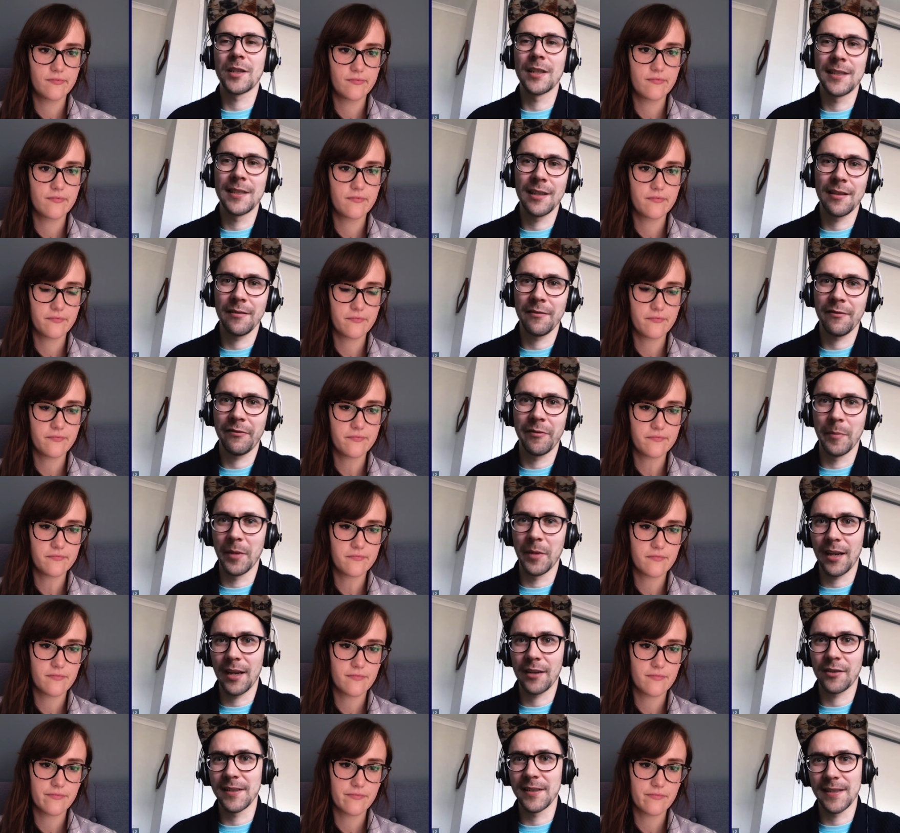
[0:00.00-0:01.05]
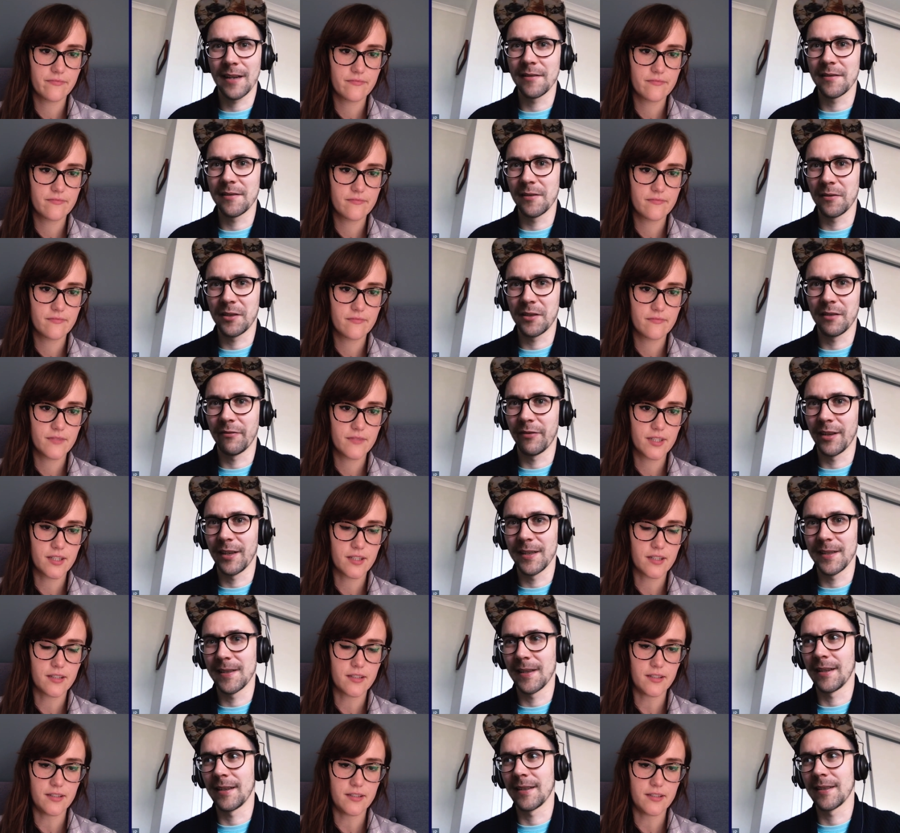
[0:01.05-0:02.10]
Speaker 1: much easier for me to actually start searching for
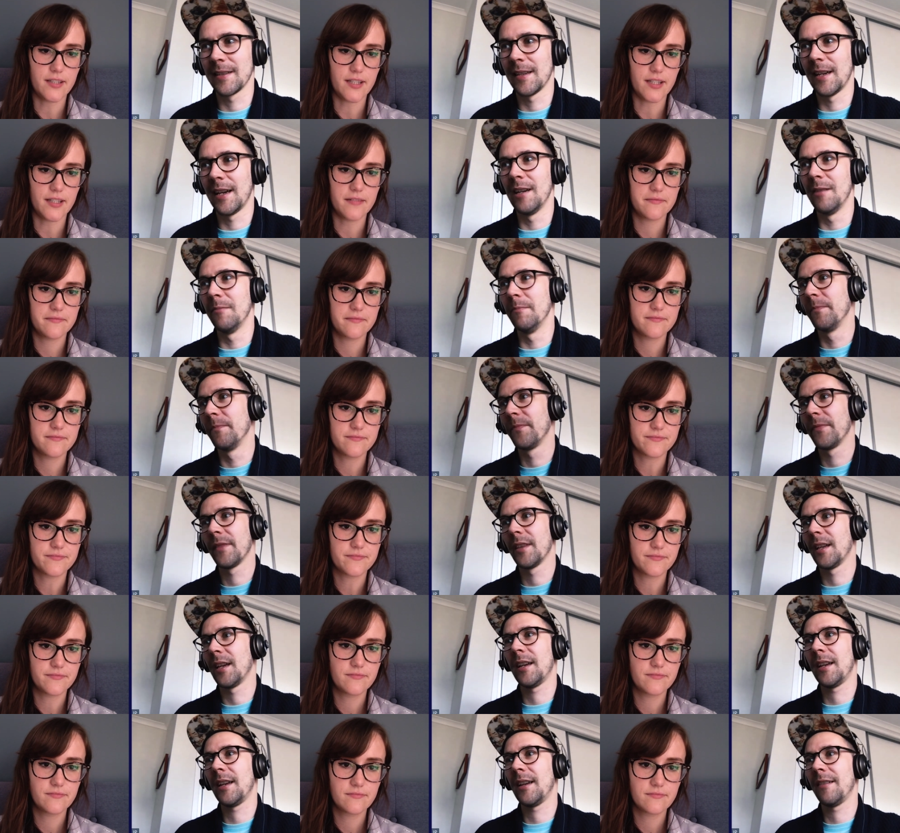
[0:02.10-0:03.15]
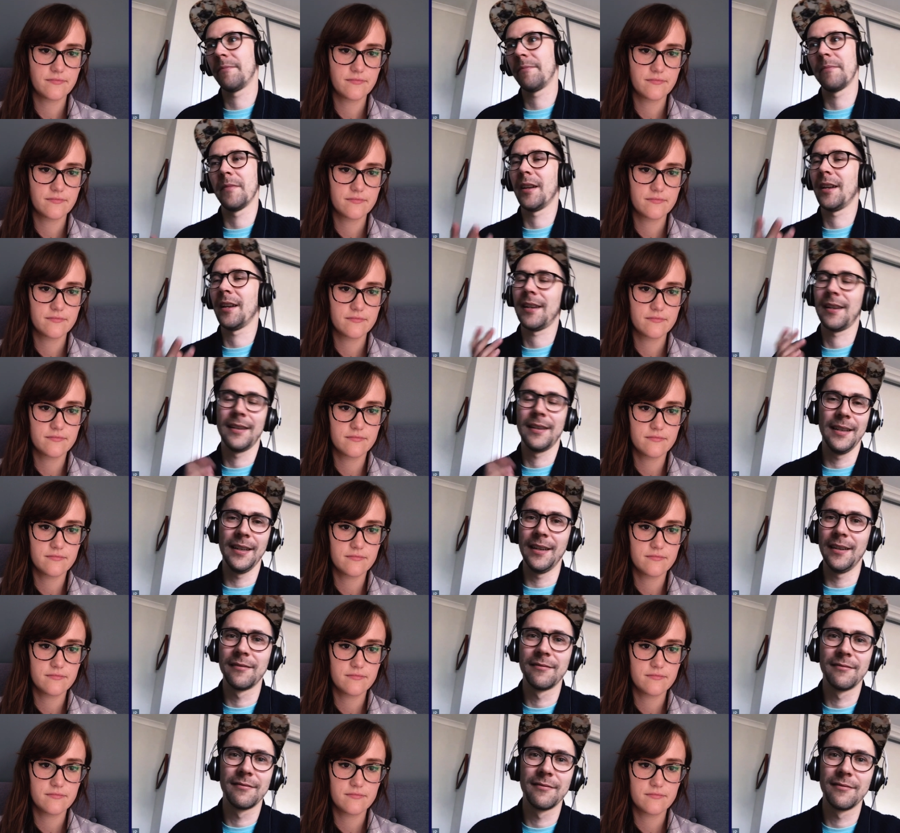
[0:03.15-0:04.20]
these things. Yeah. Um, uh,
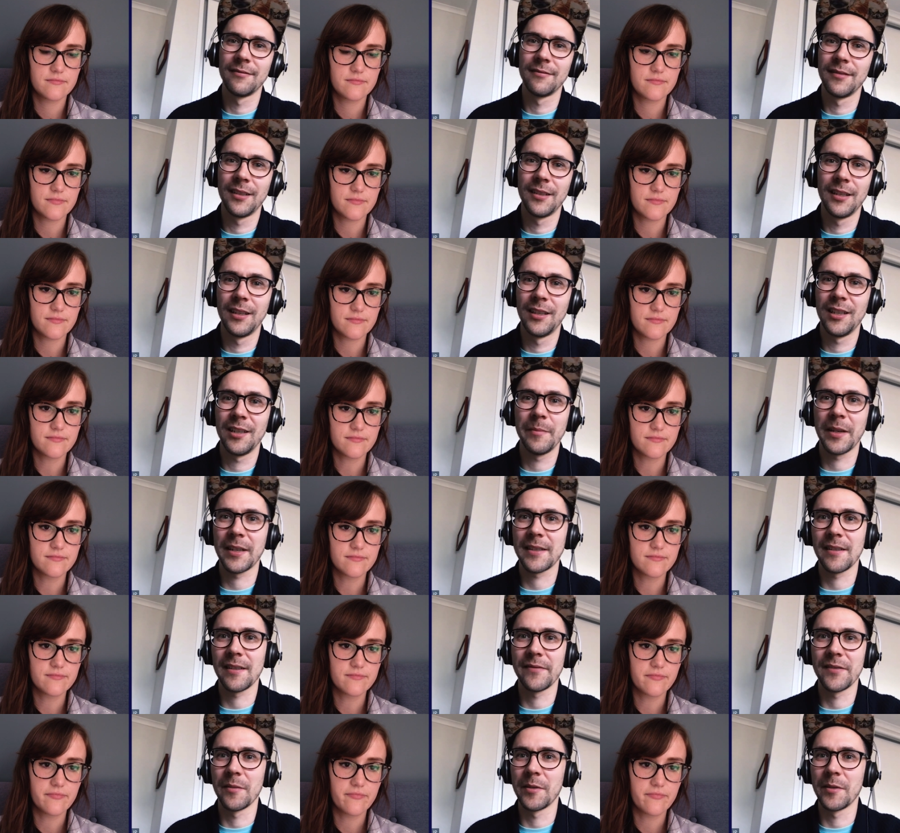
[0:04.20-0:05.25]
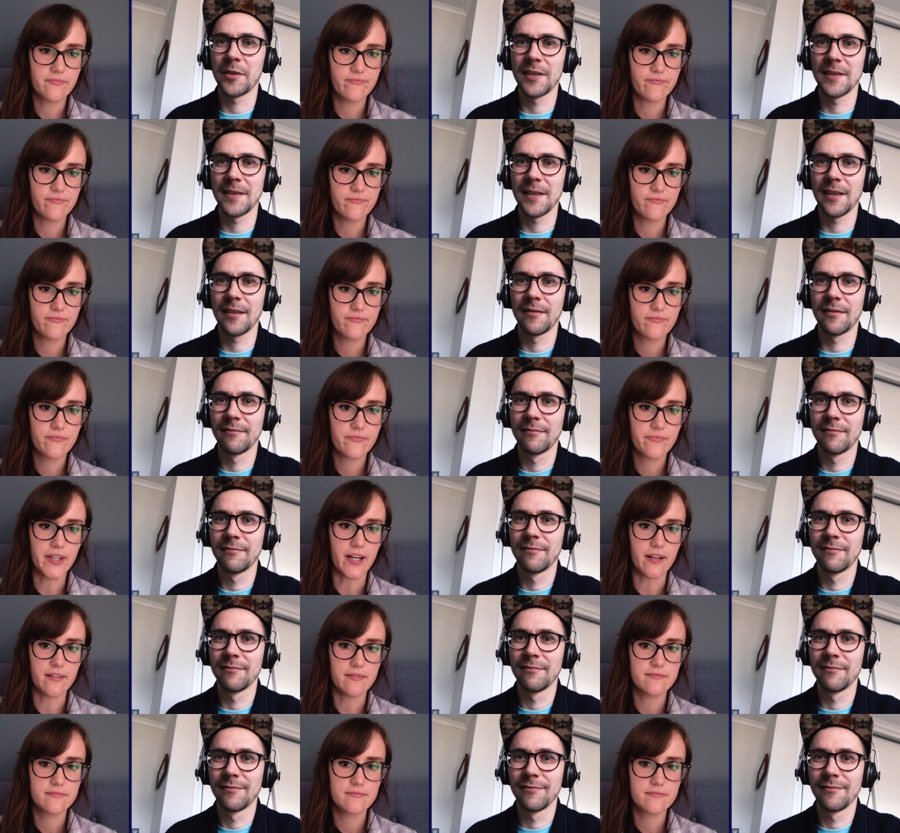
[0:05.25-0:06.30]
yeah, it makes life so much easier.
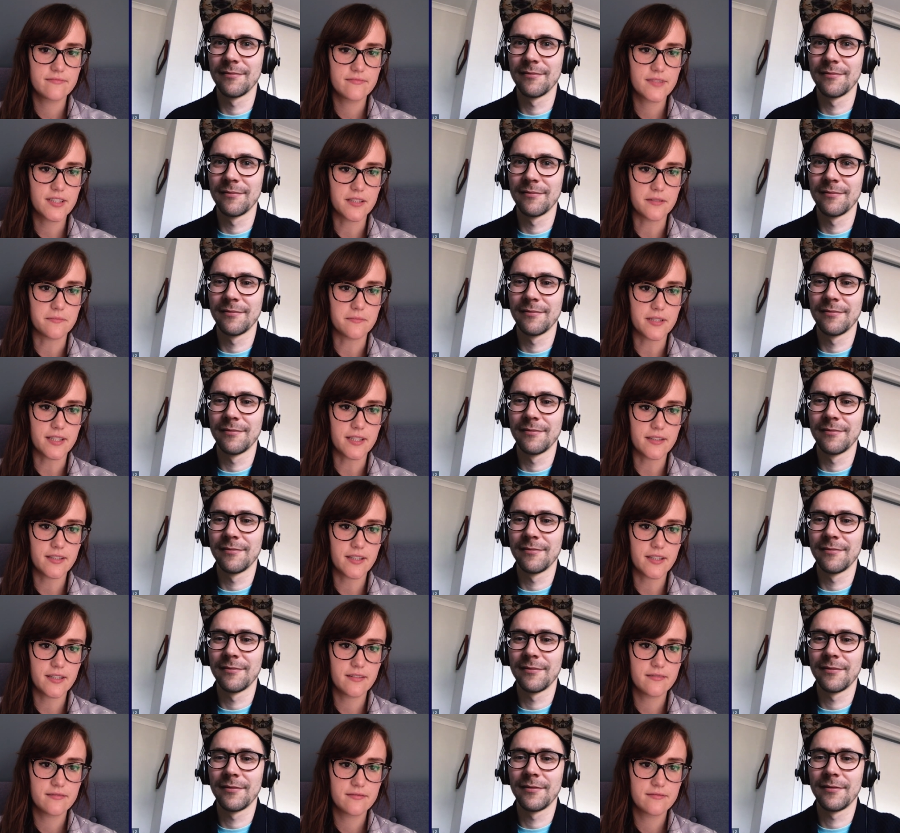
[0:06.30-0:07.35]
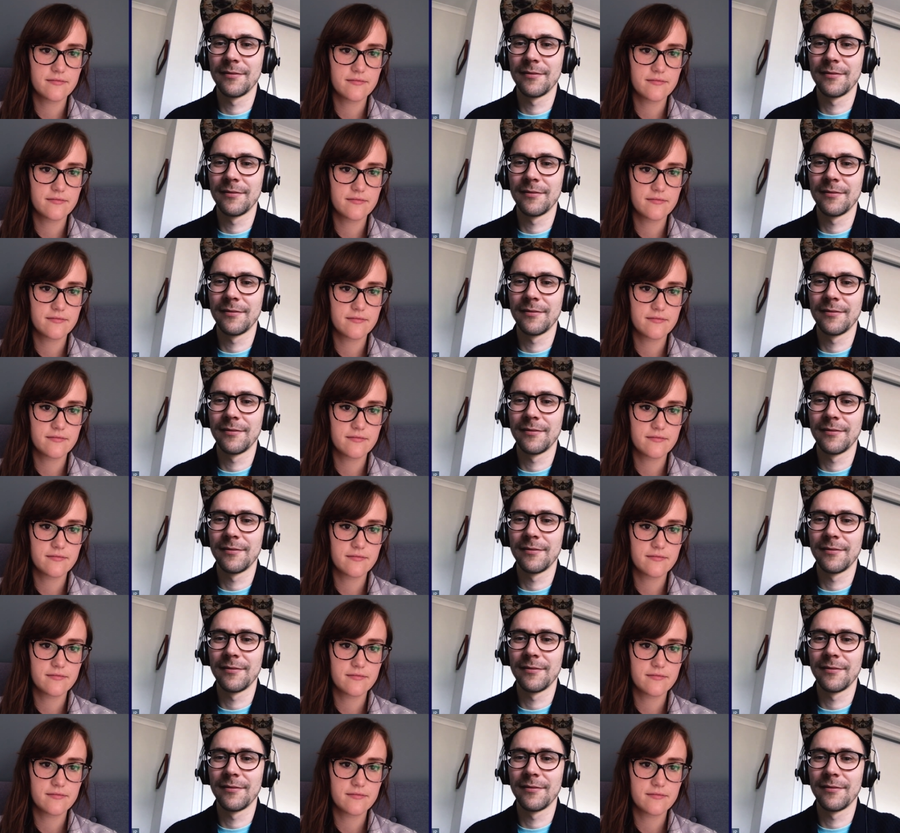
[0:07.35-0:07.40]
Speaker 2: Yeah, completely.